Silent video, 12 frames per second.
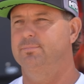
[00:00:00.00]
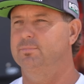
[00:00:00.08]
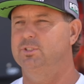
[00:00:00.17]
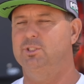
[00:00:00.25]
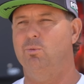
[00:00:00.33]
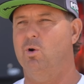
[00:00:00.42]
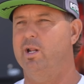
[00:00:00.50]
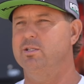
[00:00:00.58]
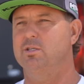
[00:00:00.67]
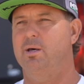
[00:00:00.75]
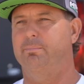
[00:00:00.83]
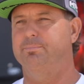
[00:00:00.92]
see where it
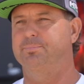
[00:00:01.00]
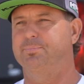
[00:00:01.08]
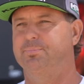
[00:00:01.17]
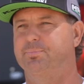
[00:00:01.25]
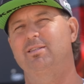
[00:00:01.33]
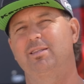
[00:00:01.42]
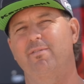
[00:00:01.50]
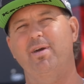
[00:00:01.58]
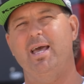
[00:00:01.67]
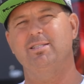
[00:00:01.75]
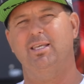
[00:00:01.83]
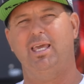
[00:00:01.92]
ends up. The
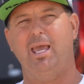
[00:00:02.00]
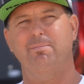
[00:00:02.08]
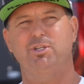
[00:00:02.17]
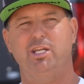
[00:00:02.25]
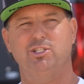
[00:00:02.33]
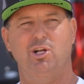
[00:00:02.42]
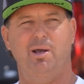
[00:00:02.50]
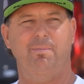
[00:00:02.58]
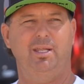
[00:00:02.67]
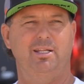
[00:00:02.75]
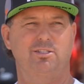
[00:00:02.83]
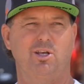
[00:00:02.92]
van's a game changer. I
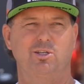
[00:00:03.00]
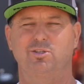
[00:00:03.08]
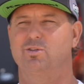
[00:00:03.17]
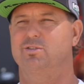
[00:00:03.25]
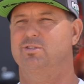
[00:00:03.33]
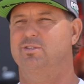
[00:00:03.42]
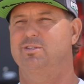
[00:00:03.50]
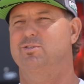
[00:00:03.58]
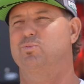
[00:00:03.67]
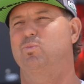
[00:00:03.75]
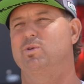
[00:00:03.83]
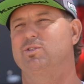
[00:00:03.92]
mean, it's also,
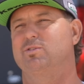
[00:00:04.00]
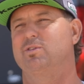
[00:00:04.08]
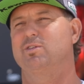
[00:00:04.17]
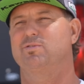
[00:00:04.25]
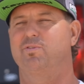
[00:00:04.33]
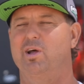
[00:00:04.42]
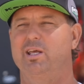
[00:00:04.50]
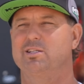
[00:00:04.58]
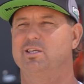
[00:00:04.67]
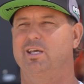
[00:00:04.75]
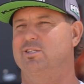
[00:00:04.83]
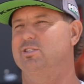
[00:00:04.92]
it's funny.
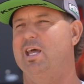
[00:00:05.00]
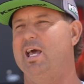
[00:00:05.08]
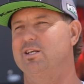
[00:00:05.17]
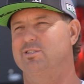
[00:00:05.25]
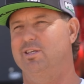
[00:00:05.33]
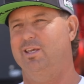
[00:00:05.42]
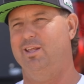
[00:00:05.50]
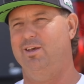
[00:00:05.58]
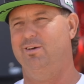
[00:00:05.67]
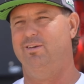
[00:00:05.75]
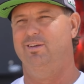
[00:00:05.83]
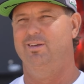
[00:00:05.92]
It's like a status thing, you know?